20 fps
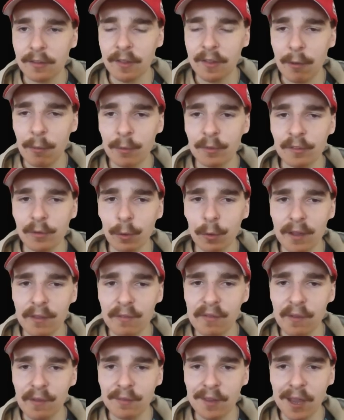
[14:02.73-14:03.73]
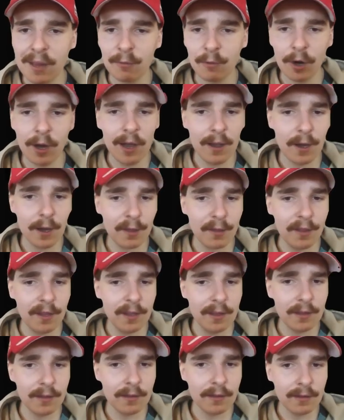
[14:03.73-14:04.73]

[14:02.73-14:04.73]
that was 2015, right? I think.